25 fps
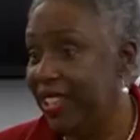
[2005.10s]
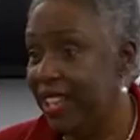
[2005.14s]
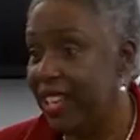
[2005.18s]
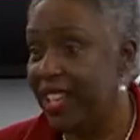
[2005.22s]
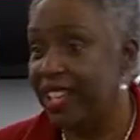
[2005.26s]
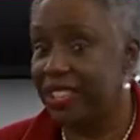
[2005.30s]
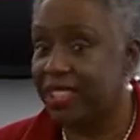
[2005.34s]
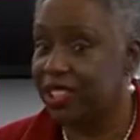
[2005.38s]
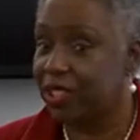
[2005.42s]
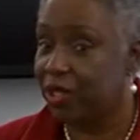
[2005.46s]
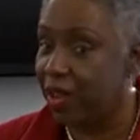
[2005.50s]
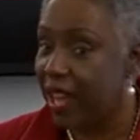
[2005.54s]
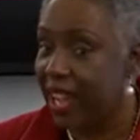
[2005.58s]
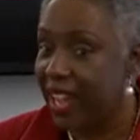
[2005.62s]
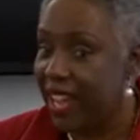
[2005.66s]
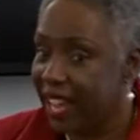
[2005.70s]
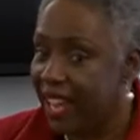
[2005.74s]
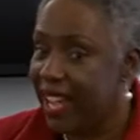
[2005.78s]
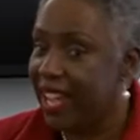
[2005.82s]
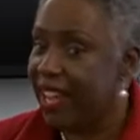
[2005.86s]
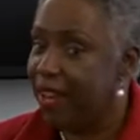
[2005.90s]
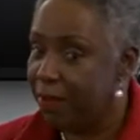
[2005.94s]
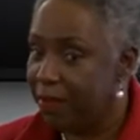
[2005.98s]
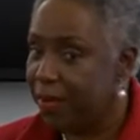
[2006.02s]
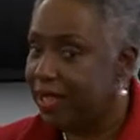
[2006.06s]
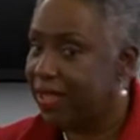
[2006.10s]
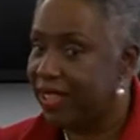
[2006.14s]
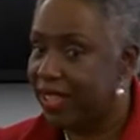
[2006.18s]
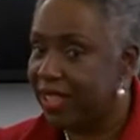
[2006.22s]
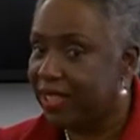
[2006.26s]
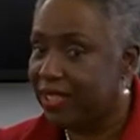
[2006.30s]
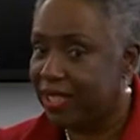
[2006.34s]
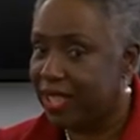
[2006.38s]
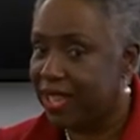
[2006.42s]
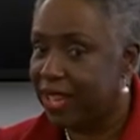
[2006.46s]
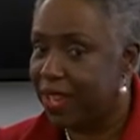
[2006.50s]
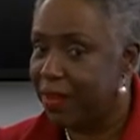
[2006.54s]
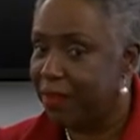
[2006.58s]
Yeah. So I had him at
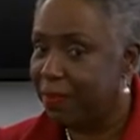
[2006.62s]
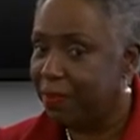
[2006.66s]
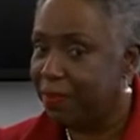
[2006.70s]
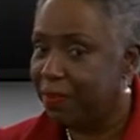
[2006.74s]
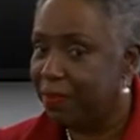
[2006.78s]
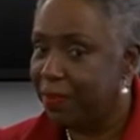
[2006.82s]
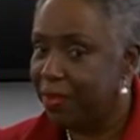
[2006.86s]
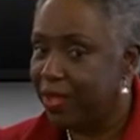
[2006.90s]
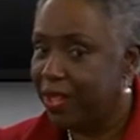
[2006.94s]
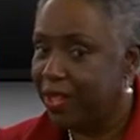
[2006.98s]
that time.